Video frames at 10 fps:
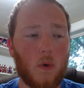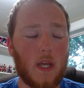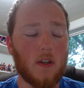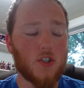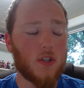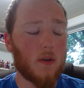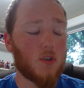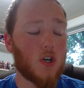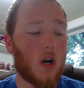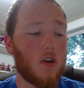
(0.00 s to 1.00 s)
English
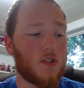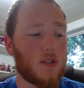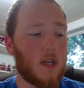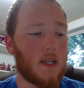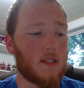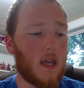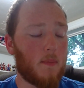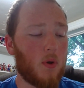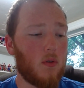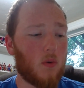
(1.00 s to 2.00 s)
language arts
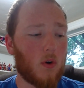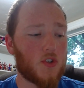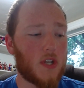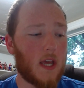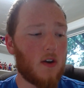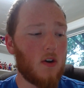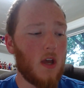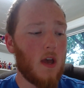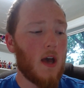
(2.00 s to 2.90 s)
example or standard.